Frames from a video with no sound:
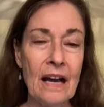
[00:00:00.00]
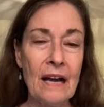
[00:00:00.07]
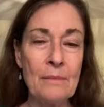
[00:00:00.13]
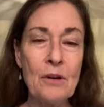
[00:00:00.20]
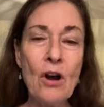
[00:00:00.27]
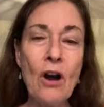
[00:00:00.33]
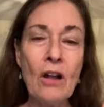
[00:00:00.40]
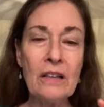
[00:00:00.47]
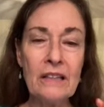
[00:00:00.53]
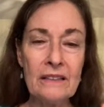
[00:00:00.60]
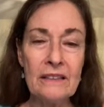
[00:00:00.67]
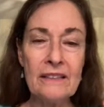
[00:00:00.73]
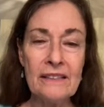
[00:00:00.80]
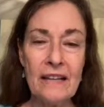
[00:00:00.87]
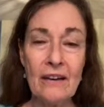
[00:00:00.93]
I'm calling
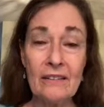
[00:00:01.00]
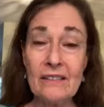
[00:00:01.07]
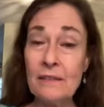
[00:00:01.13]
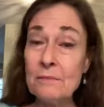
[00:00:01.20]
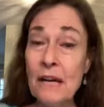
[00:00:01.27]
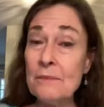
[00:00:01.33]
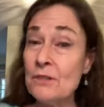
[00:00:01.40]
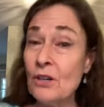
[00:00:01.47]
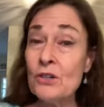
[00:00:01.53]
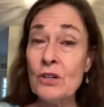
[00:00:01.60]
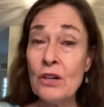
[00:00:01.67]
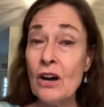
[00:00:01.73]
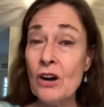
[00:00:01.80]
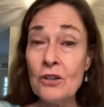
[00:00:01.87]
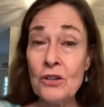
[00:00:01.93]
this out. Sometimes all
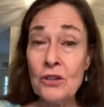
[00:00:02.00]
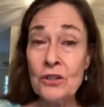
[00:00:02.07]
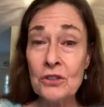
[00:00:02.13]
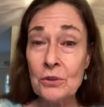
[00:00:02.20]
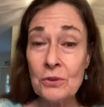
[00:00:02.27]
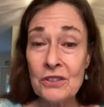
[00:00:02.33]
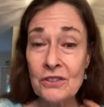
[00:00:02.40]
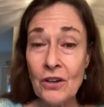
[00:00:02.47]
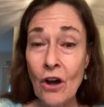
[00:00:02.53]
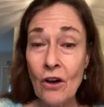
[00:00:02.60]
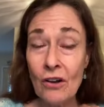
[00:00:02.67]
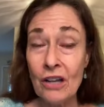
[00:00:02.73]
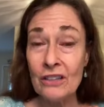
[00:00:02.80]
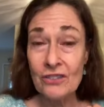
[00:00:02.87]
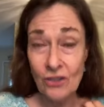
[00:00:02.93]
you, all you can do is
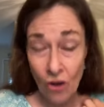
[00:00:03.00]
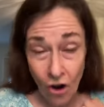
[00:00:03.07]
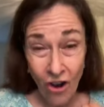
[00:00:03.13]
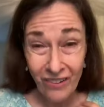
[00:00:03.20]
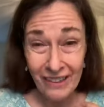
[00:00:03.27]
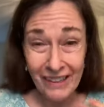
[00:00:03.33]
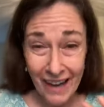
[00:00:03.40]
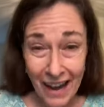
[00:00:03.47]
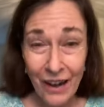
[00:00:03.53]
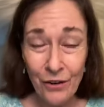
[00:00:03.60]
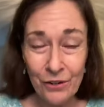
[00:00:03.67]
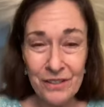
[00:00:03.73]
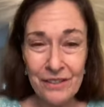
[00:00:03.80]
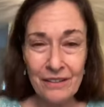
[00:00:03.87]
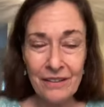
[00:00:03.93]
call, is call it
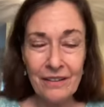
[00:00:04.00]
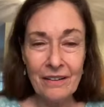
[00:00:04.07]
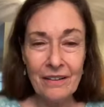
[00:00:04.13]
out.